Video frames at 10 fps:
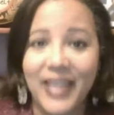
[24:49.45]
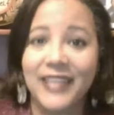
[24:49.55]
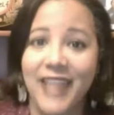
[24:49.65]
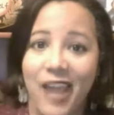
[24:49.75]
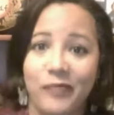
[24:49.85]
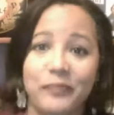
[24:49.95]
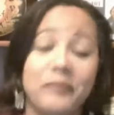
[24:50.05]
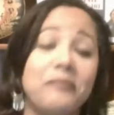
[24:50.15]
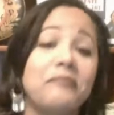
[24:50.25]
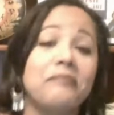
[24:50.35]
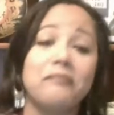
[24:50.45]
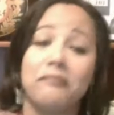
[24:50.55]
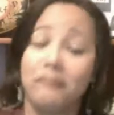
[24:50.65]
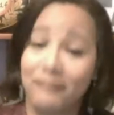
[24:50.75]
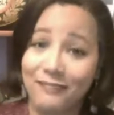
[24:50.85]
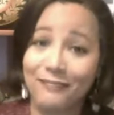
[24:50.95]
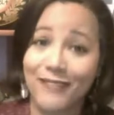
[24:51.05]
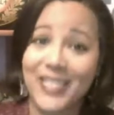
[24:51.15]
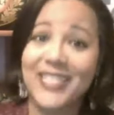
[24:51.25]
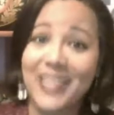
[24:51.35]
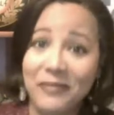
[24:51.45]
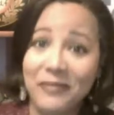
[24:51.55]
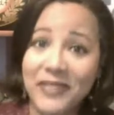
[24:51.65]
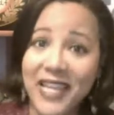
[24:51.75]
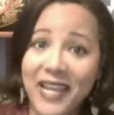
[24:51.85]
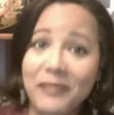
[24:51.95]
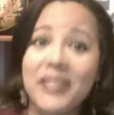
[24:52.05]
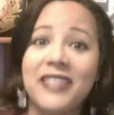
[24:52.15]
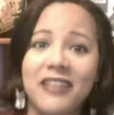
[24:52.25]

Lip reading: Now, sometimes